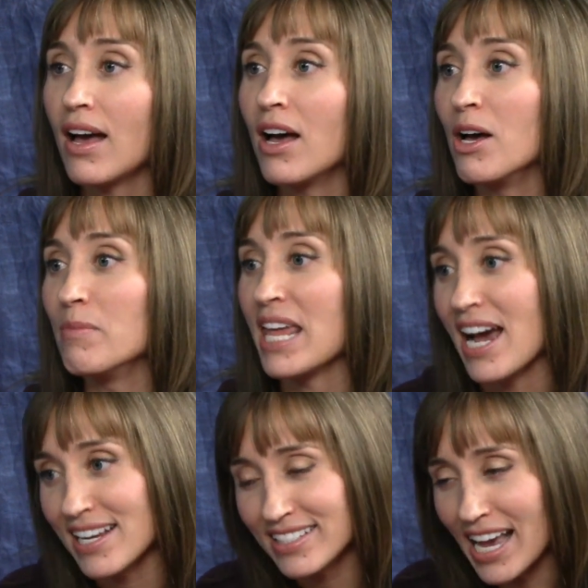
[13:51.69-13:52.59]
Um, and
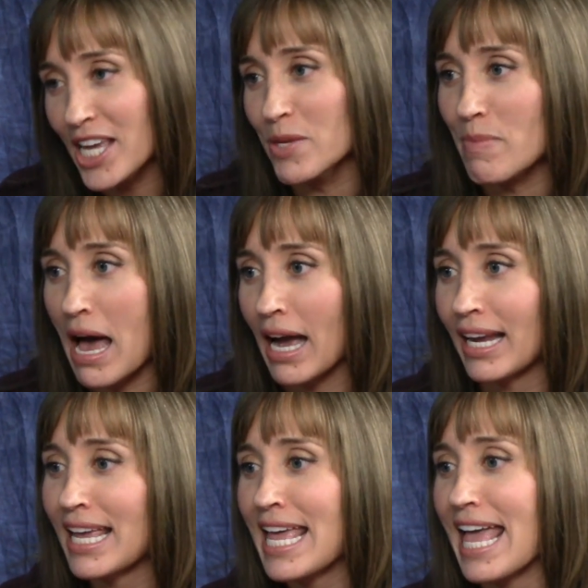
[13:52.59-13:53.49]
I sat in the
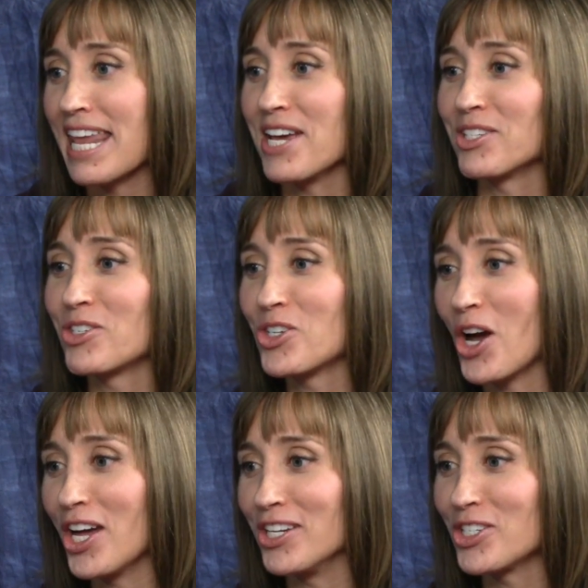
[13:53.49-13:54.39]
back, and as
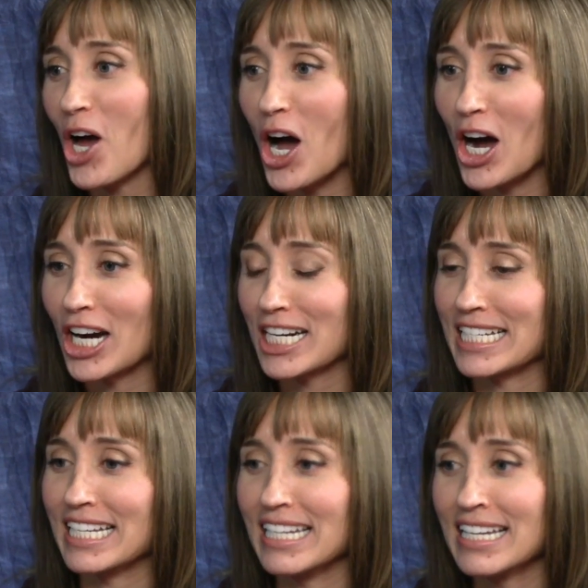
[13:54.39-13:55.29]
Sean talked
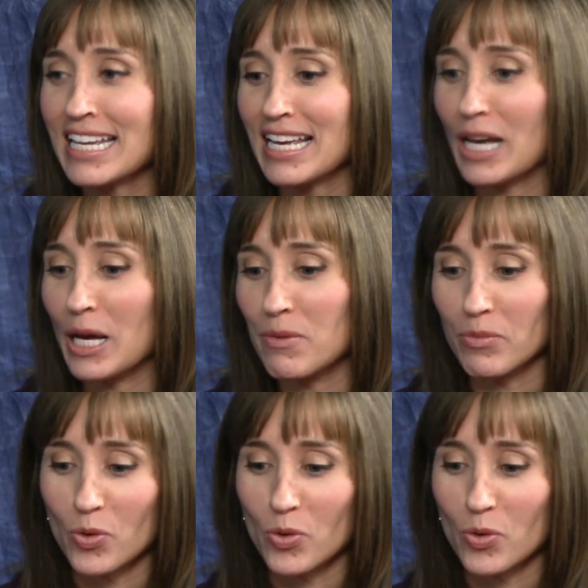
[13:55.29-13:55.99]
and um,